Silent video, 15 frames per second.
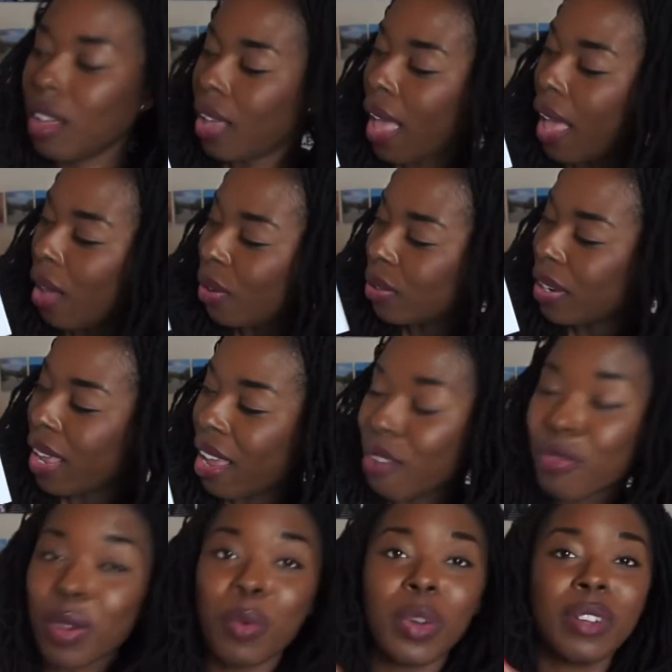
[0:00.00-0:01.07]
out
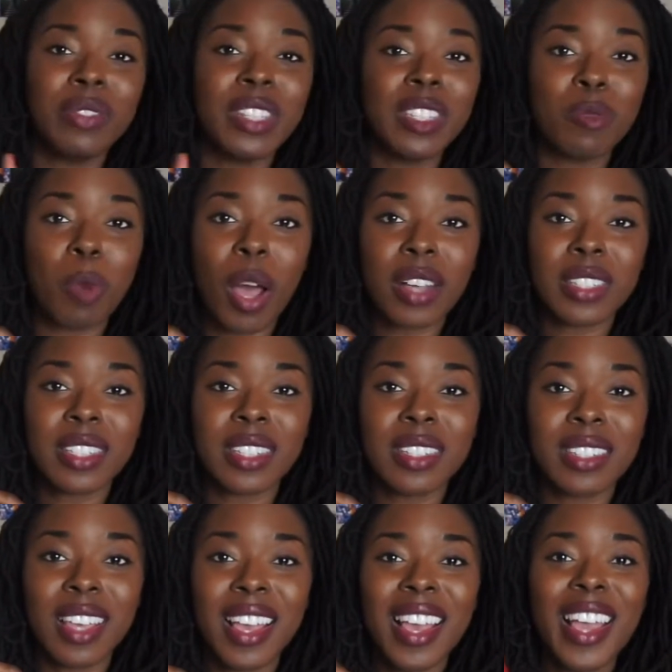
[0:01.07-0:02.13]
every one of these boxes.
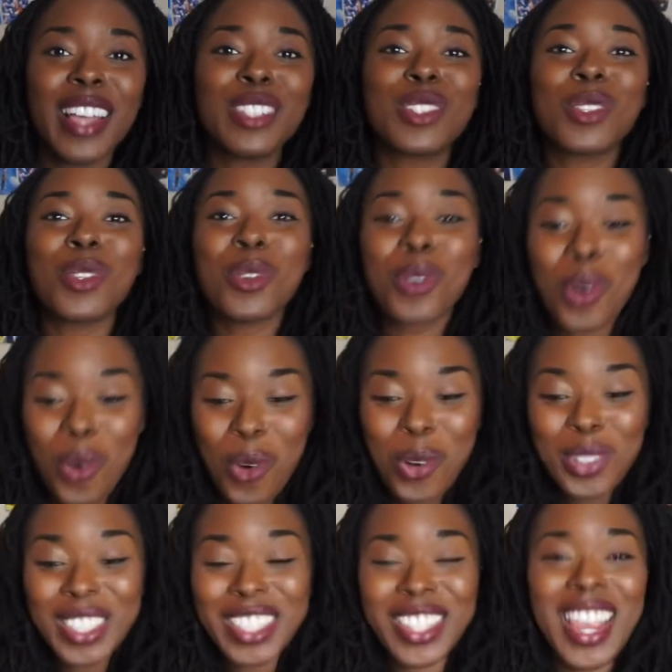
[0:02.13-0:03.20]
And so the goal,
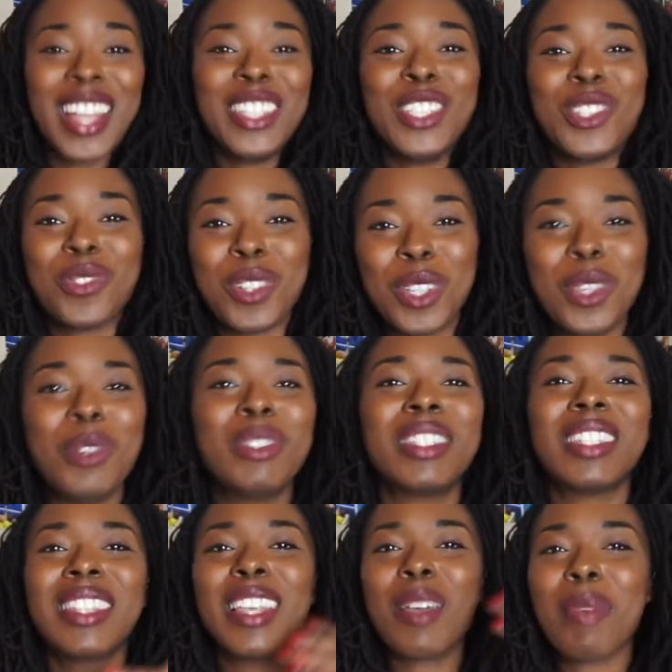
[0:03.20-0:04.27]
the challenge for you is to
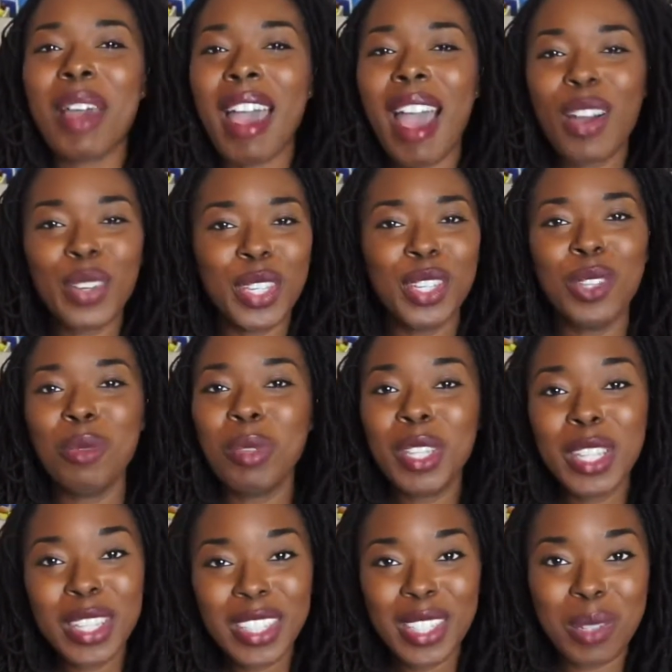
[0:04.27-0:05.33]
think about how can you be
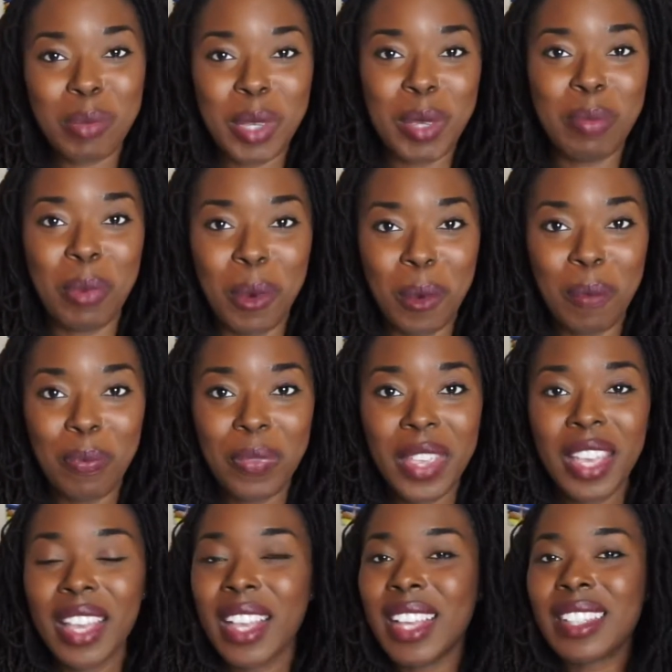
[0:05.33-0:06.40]
good to people?
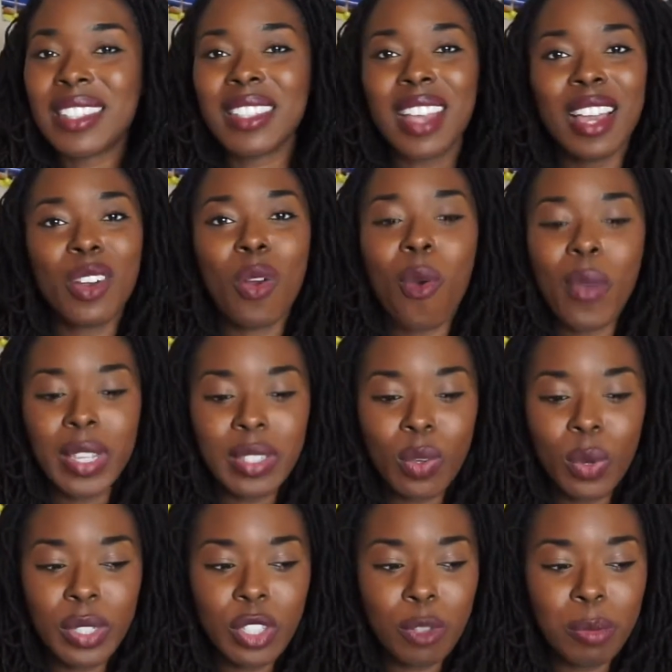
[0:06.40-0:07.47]
It's not always
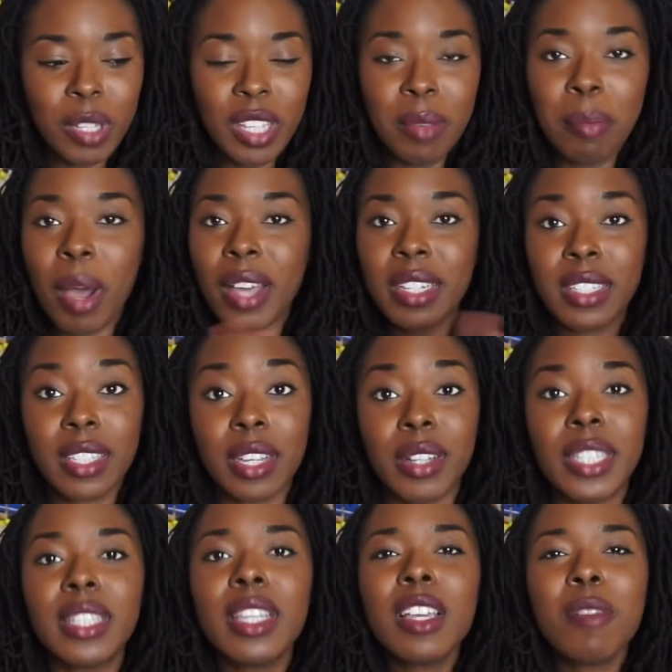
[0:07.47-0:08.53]
going to be monetary.
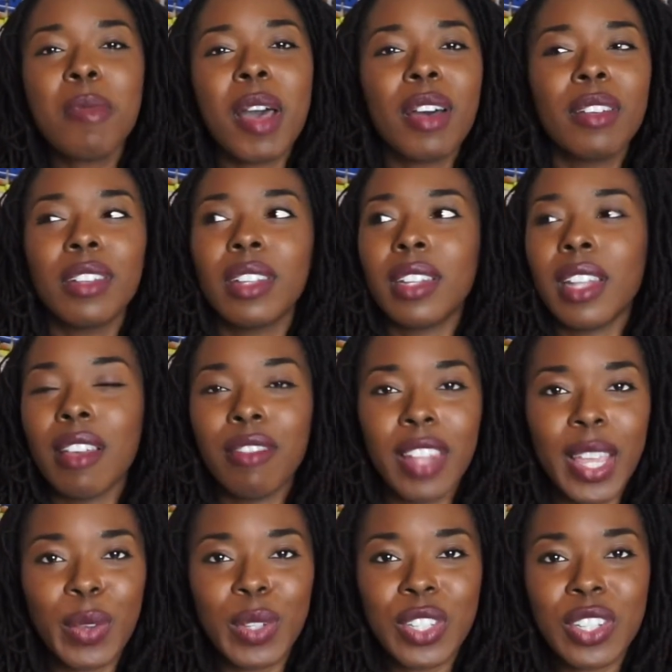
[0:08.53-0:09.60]
Think about love
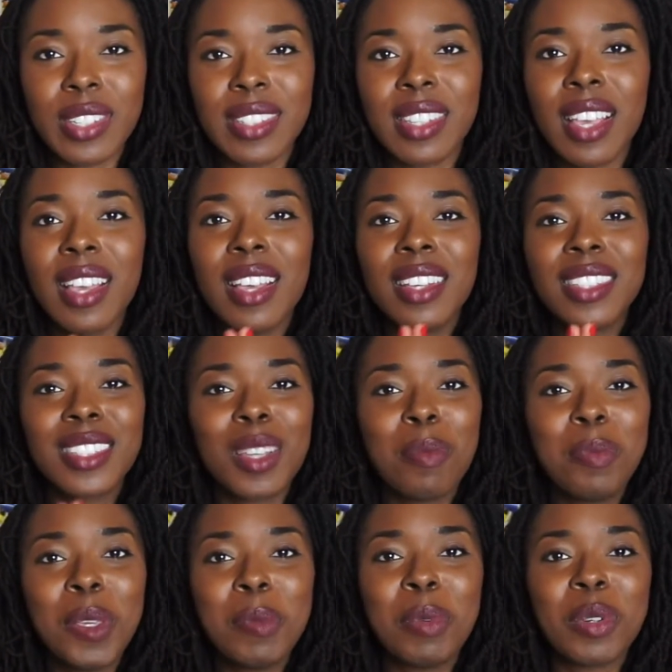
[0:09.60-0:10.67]
languages. Some
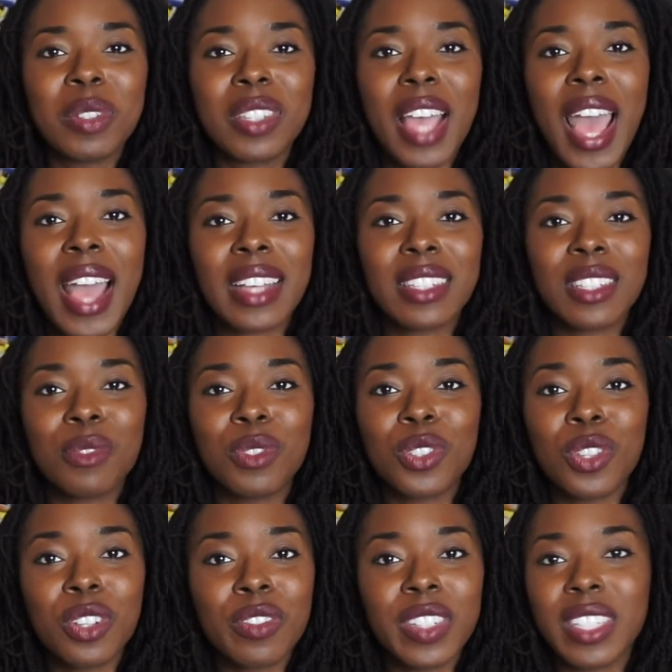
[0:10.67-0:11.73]
people's acts of
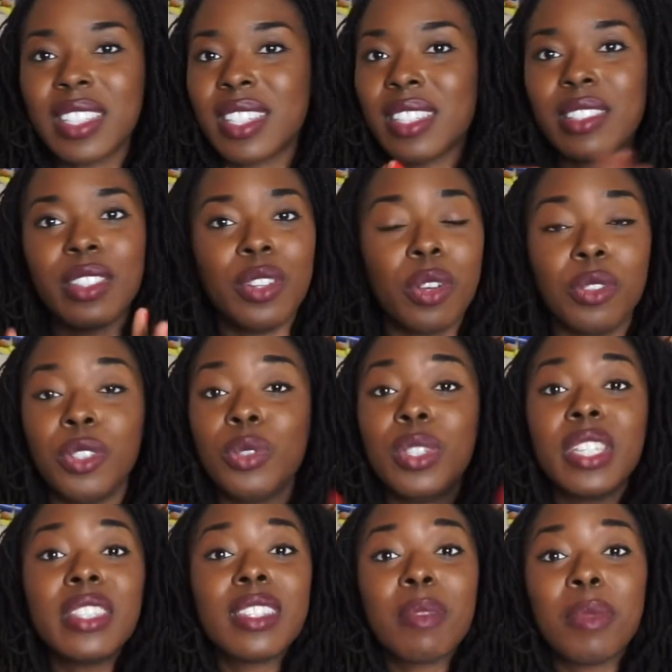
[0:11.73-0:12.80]
service is, you know, you
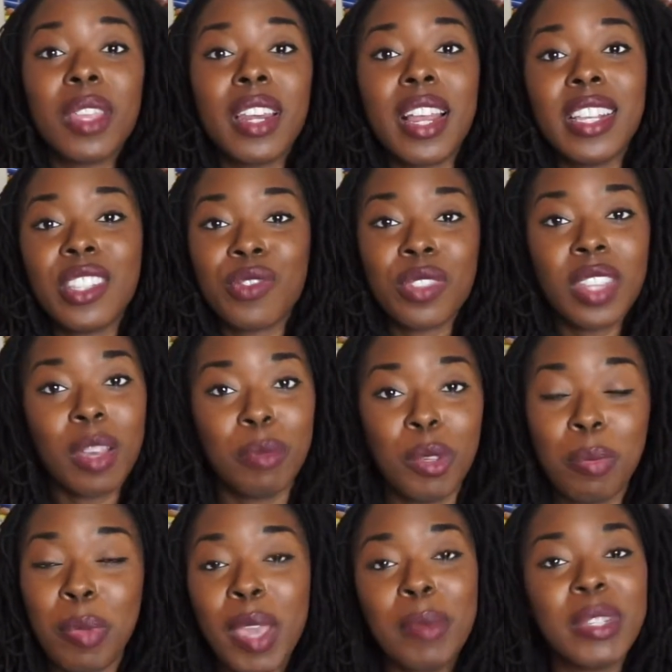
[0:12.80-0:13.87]
did something nice for them. You
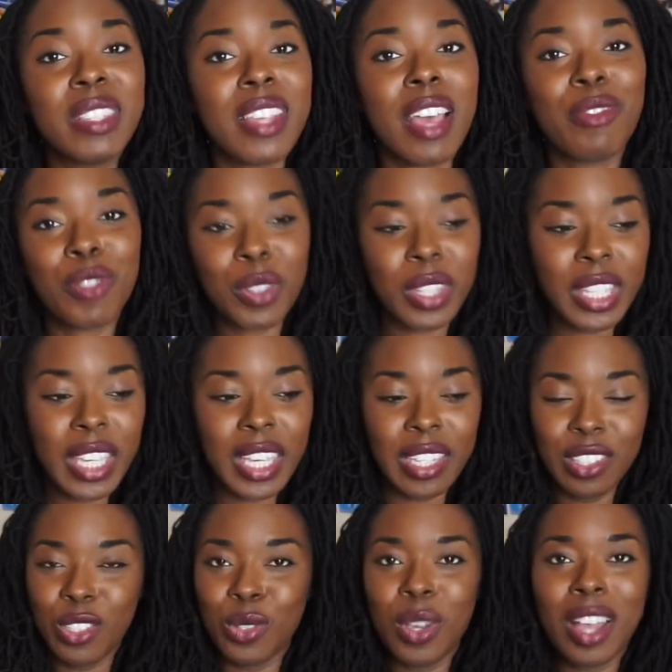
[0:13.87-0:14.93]
babysat for the
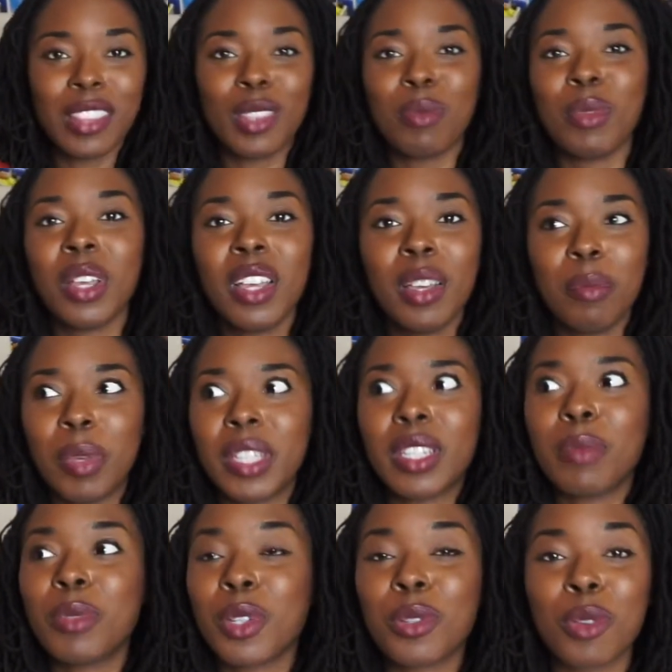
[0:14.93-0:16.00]
kids. You got them, picked
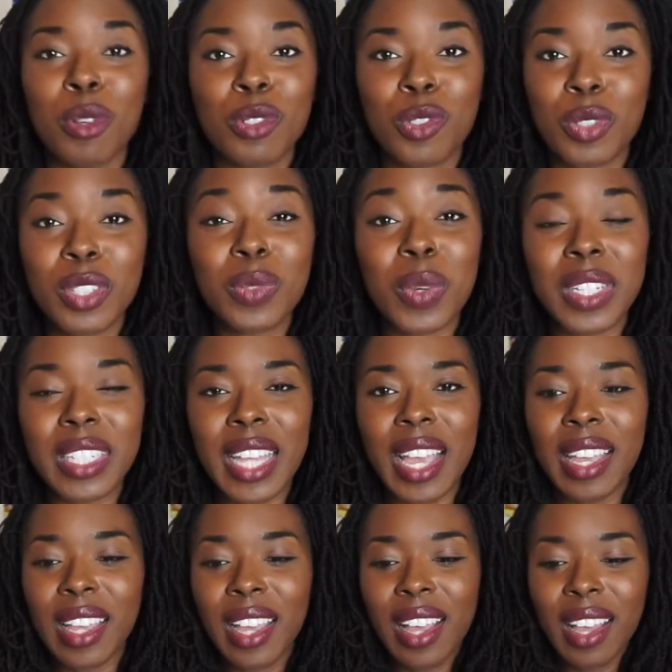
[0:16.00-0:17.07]
up their groceries one
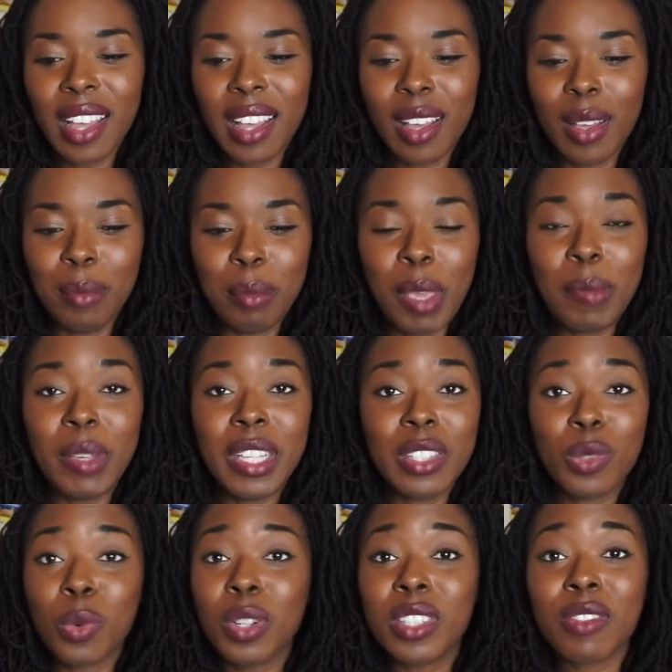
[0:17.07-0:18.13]
day. Uh, maybe it's
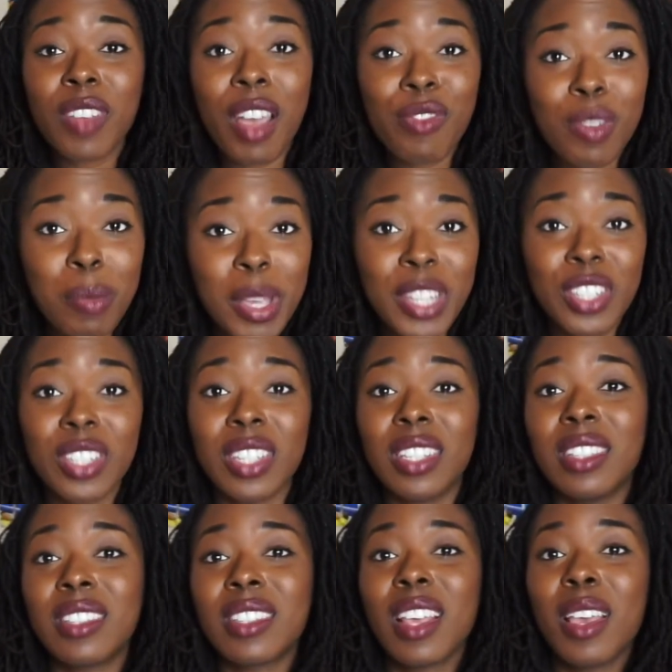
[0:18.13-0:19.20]
words of
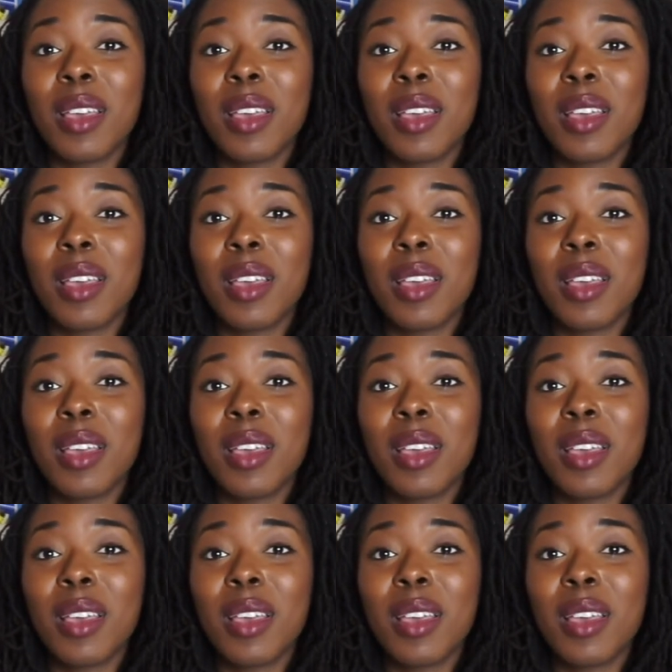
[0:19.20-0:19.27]
affirmations.